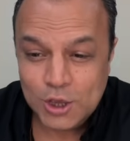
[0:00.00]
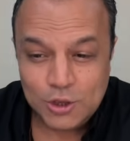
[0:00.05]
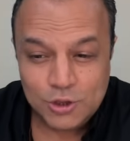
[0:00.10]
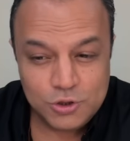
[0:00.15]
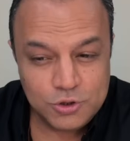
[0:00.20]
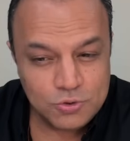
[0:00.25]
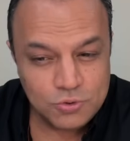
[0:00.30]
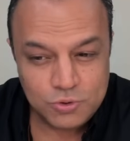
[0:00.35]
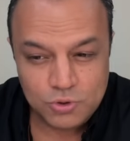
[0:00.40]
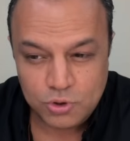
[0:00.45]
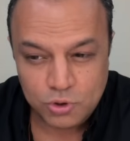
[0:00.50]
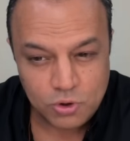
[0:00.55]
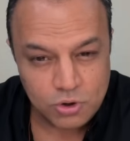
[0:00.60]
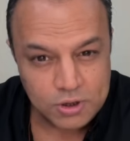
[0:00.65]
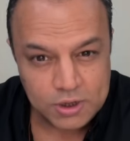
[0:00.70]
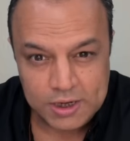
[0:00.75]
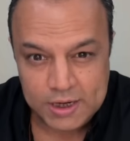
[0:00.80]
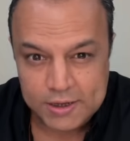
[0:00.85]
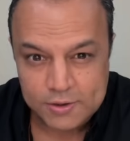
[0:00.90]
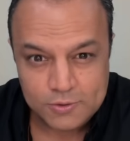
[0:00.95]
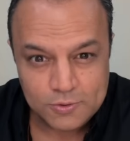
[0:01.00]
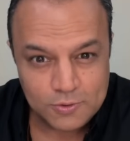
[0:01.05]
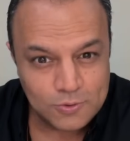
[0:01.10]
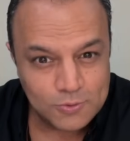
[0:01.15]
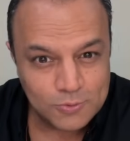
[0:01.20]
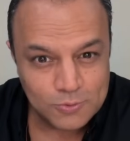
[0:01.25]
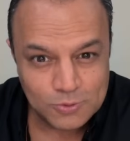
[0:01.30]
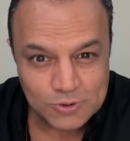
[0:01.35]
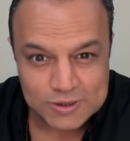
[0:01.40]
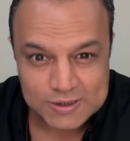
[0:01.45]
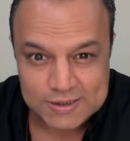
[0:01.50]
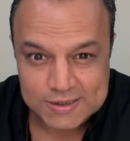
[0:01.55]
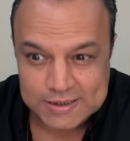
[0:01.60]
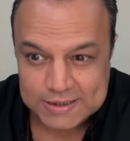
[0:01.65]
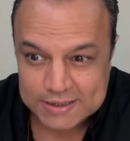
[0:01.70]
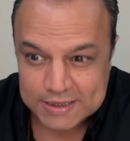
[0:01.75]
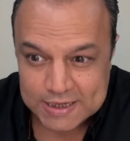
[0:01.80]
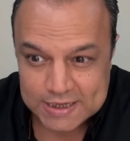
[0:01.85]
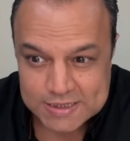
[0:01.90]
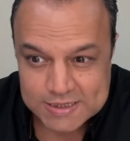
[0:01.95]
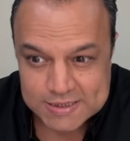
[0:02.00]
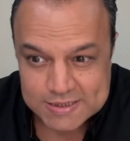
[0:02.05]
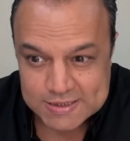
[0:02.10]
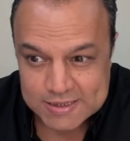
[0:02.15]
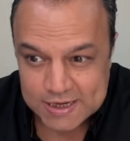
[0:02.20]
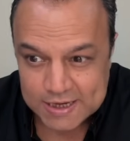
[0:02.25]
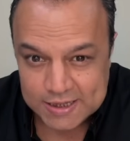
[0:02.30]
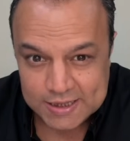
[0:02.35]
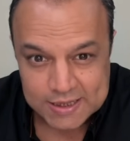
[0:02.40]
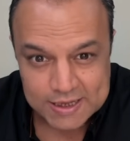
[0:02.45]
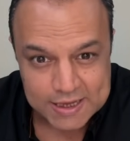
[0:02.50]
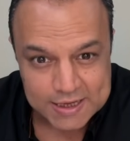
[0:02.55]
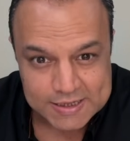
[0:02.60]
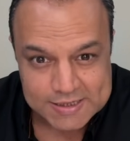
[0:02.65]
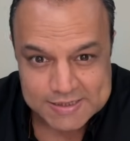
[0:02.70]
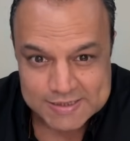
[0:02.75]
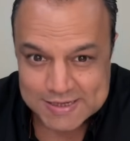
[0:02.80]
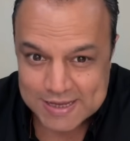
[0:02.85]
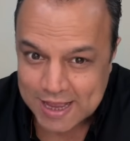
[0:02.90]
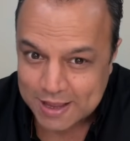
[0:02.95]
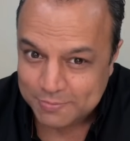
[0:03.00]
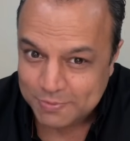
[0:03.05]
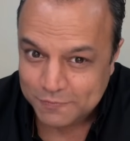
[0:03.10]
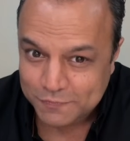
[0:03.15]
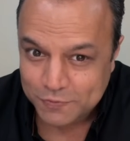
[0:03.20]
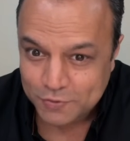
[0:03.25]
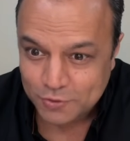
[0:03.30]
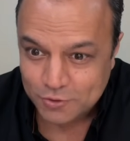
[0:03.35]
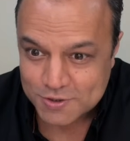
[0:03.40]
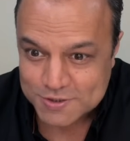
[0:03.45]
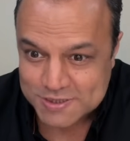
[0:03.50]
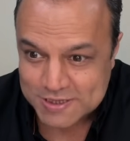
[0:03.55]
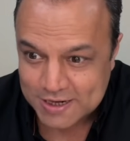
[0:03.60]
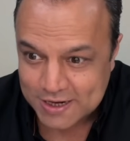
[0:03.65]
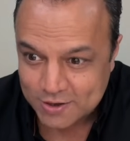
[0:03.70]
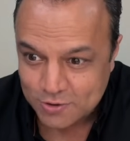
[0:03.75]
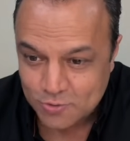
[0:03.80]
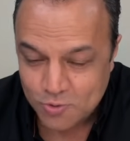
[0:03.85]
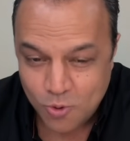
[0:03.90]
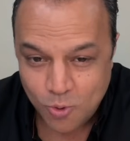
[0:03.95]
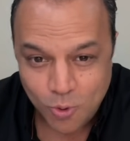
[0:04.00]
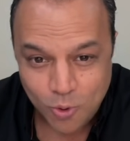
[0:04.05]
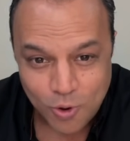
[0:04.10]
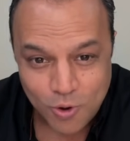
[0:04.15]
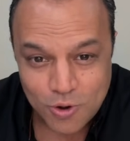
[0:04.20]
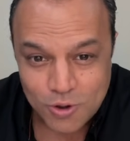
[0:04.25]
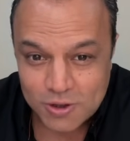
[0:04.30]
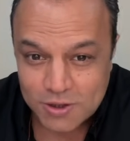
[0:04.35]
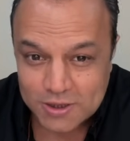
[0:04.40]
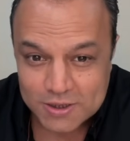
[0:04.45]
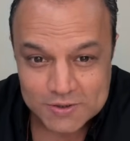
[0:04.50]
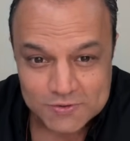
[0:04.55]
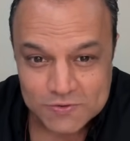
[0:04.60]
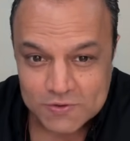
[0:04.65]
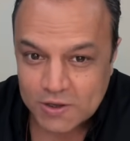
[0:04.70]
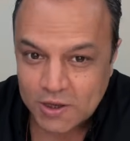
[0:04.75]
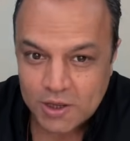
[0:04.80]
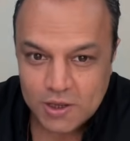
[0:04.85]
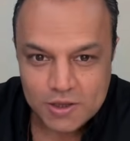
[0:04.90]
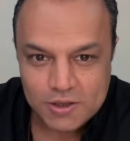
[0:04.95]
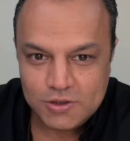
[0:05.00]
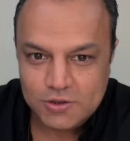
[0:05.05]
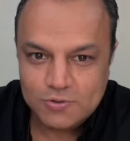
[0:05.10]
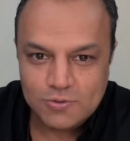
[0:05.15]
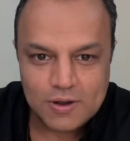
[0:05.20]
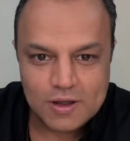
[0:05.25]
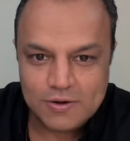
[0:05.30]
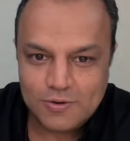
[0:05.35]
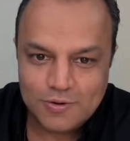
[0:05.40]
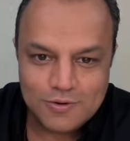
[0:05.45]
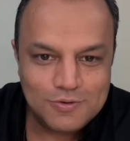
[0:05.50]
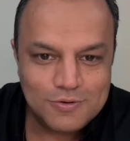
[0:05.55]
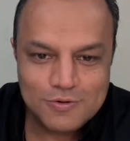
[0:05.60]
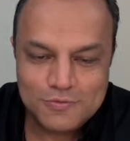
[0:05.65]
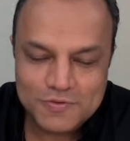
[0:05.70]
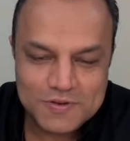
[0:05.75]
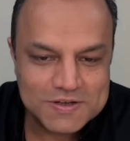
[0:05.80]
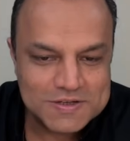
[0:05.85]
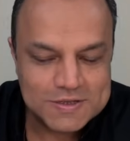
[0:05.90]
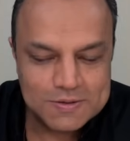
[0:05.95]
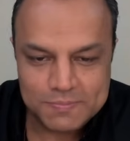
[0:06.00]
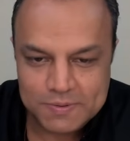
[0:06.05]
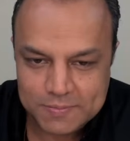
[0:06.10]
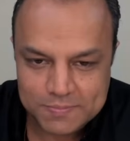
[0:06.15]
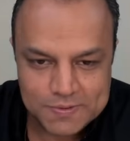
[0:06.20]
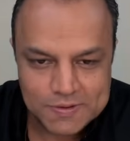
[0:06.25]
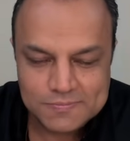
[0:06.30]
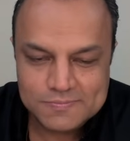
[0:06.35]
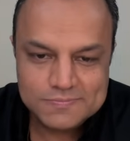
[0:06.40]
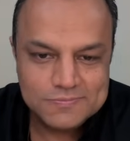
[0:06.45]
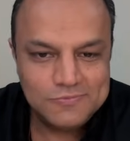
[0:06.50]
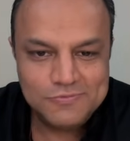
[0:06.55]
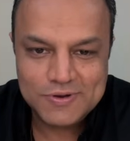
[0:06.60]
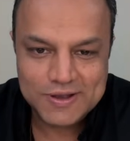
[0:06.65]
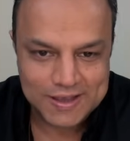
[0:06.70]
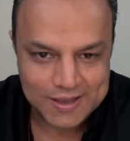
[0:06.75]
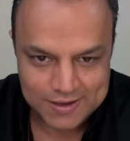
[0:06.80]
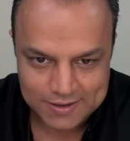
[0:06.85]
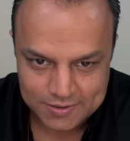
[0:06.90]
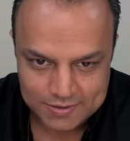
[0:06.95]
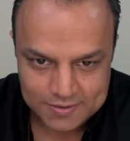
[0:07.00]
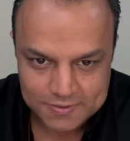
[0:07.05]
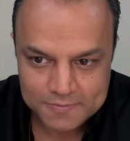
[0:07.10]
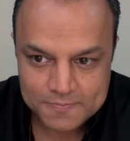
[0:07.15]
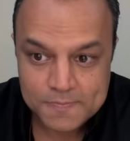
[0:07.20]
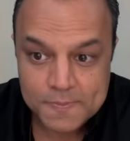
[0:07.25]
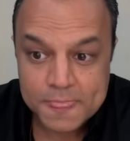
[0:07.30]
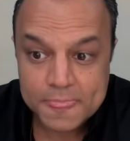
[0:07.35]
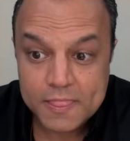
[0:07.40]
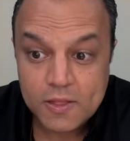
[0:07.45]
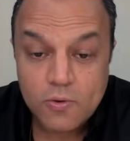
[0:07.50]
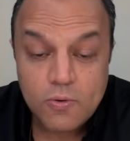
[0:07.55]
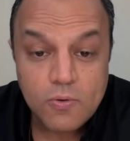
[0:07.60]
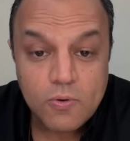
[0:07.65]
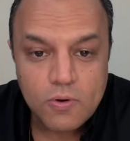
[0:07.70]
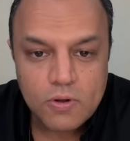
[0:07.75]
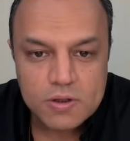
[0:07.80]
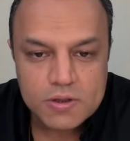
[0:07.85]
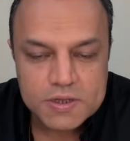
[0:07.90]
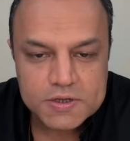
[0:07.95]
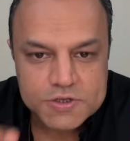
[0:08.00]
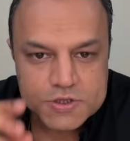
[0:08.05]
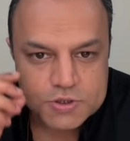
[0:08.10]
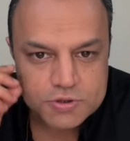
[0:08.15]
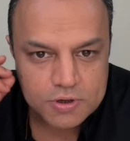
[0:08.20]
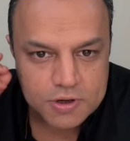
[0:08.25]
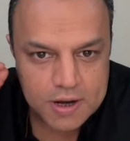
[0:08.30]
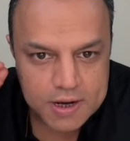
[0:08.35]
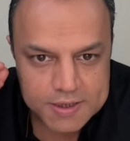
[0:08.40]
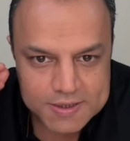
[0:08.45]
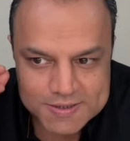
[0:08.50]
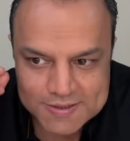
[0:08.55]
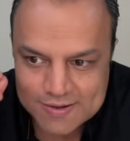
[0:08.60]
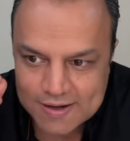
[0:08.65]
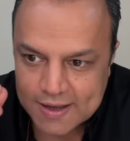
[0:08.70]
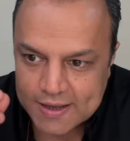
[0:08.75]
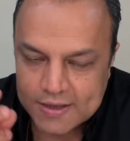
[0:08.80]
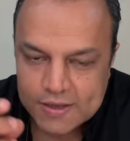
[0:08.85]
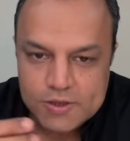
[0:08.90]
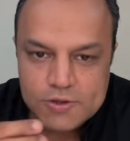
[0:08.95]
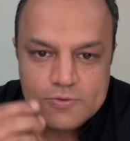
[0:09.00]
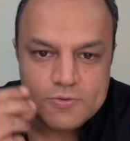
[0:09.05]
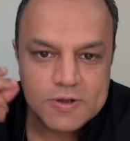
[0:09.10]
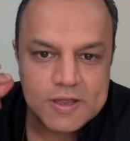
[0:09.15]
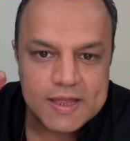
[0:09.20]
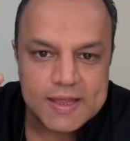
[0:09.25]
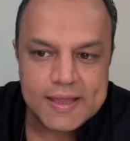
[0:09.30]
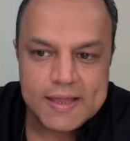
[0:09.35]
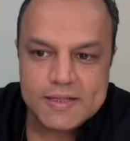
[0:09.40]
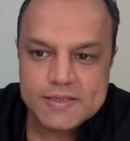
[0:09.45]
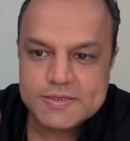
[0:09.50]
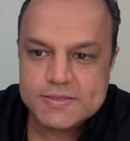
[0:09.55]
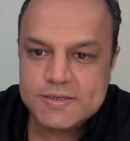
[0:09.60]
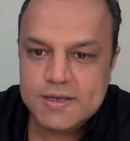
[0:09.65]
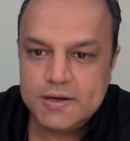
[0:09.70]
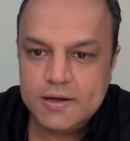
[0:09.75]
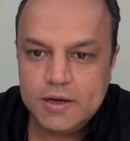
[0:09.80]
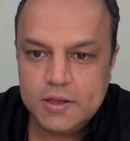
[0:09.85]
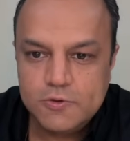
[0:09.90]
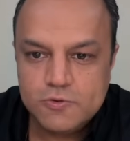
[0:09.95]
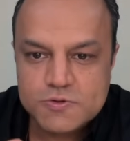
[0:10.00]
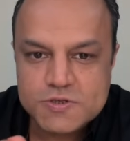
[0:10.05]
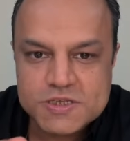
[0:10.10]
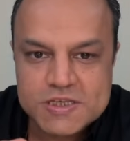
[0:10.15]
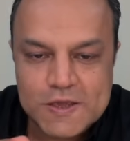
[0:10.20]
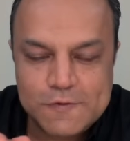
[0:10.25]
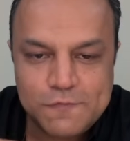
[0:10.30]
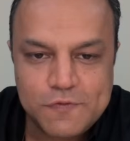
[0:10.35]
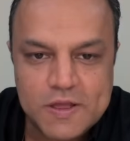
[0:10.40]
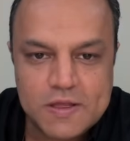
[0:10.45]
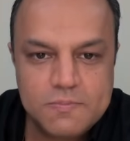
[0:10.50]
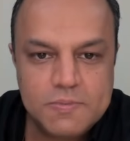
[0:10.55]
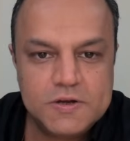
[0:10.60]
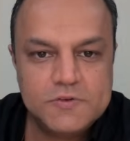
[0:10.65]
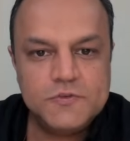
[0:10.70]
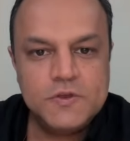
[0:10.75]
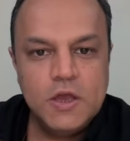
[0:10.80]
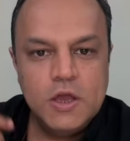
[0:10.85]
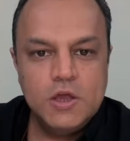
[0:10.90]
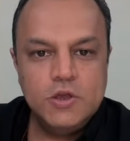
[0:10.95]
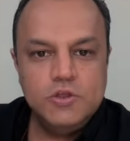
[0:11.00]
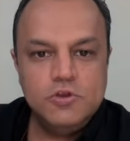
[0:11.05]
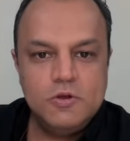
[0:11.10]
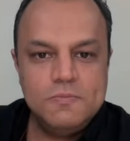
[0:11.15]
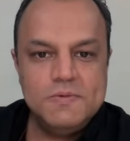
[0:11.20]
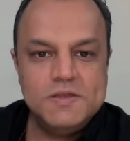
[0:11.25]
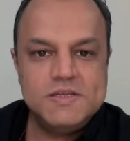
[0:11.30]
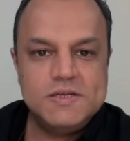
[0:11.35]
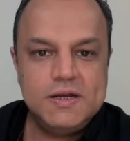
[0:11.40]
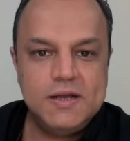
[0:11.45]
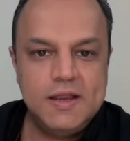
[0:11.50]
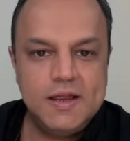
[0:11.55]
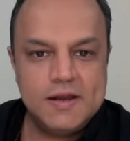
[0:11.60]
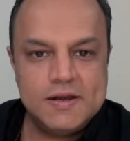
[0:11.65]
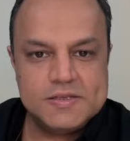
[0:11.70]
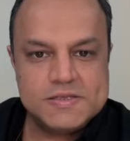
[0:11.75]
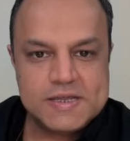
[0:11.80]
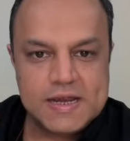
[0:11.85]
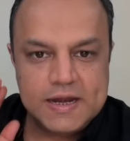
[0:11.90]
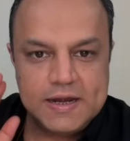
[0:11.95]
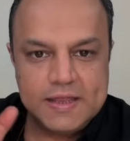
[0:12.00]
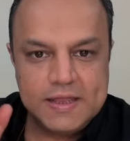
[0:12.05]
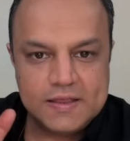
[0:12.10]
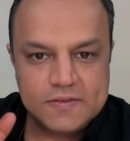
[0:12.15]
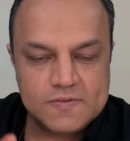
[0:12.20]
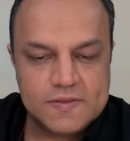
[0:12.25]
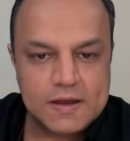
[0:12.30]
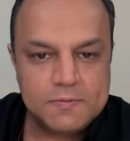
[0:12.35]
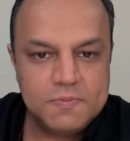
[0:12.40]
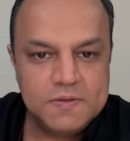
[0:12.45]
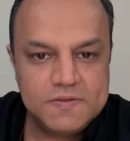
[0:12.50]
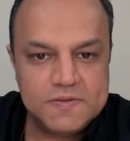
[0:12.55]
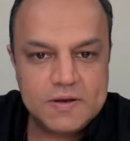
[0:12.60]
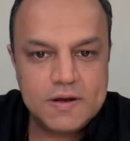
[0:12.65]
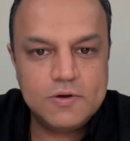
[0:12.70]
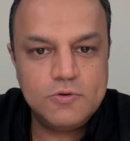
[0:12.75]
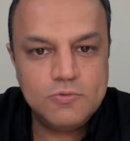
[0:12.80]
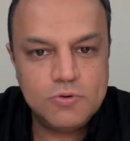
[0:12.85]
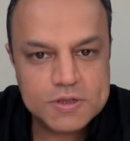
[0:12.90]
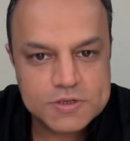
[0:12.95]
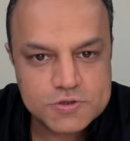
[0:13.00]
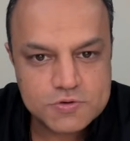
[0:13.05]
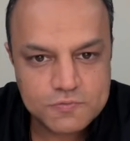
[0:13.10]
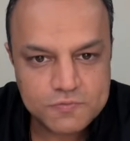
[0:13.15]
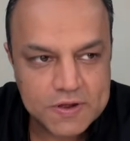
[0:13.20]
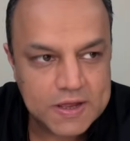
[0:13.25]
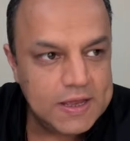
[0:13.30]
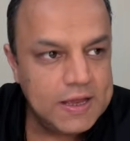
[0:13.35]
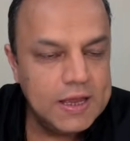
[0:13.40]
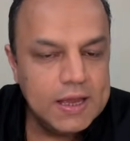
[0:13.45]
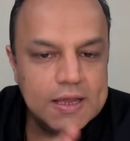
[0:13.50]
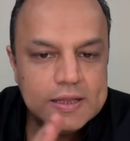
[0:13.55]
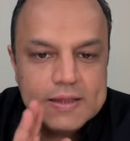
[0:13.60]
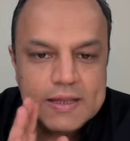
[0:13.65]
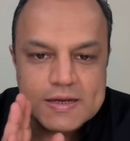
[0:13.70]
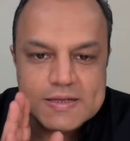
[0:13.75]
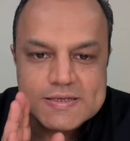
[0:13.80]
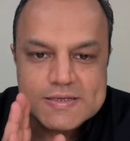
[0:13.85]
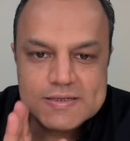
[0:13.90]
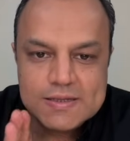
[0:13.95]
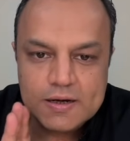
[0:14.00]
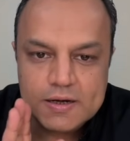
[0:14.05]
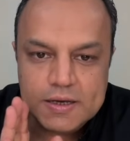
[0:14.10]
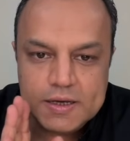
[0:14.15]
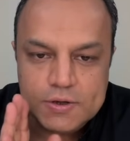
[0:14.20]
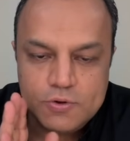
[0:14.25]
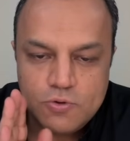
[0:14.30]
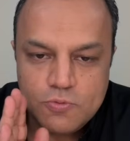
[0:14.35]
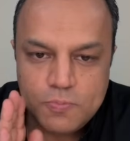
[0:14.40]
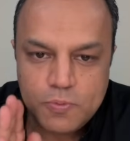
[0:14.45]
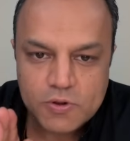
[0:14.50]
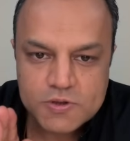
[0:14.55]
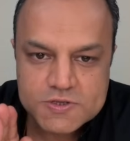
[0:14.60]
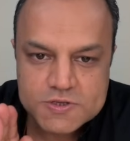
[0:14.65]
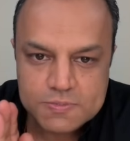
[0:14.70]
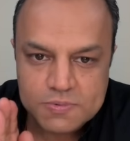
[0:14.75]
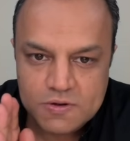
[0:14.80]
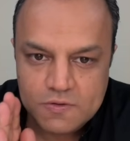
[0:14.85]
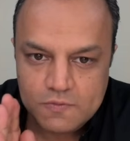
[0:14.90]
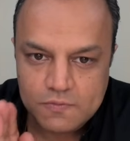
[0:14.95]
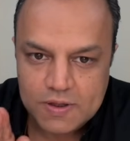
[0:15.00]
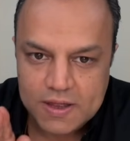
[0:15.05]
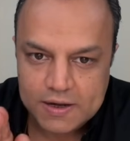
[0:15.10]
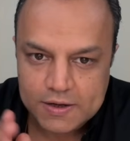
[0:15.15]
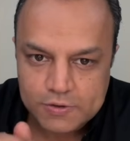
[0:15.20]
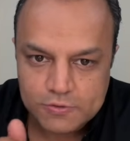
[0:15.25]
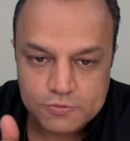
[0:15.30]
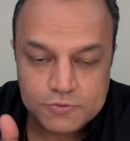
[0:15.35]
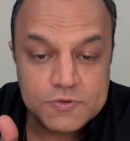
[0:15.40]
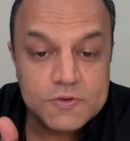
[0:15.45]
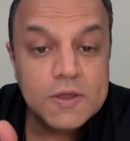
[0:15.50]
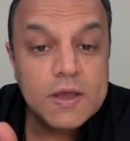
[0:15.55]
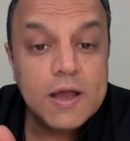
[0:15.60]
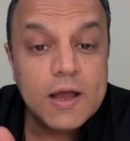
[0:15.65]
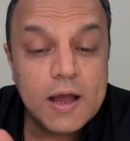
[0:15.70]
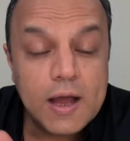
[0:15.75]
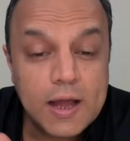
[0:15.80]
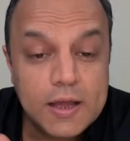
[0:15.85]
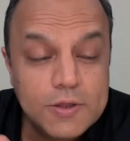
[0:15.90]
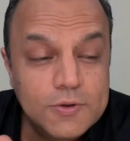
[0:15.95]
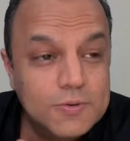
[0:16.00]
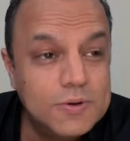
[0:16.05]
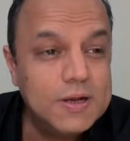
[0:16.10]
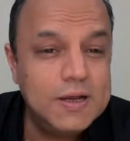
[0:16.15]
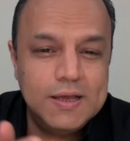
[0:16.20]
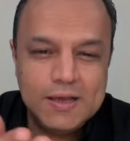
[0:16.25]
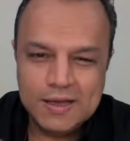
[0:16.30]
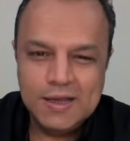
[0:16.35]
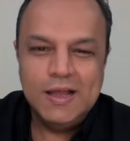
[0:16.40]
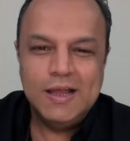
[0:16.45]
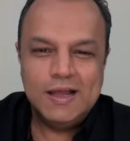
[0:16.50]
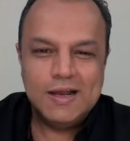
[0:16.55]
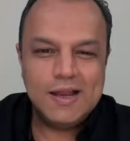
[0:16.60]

You don't need to do this in the exam. If you're going to sit and do all this, you are not going to finish the paper. Forget it. All this should strike you instantly. You see 5 bits, you immediately understand, yes, that means there are 2 raised to 5, that is 32 possible values. Are you clear?